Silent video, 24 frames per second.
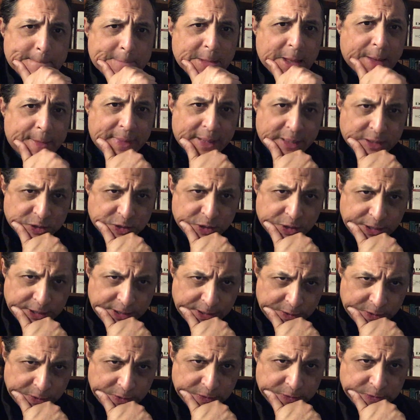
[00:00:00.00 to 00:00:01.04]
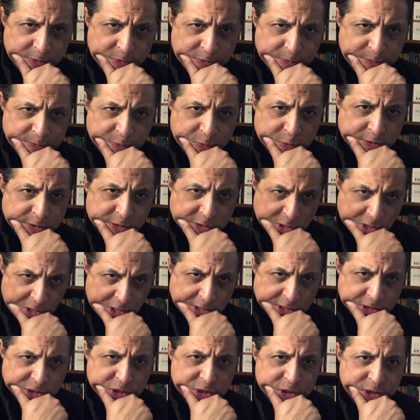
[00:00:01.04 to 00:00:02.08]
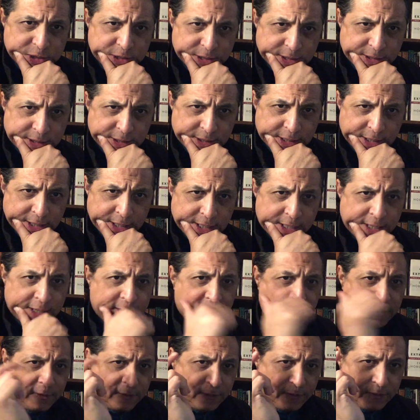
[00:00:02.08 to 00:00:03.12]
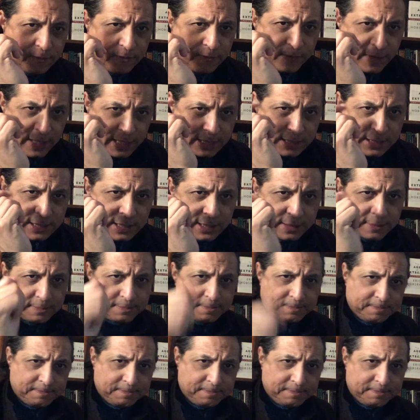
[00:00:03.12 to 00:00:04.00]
a mountaineer who is lost finds them.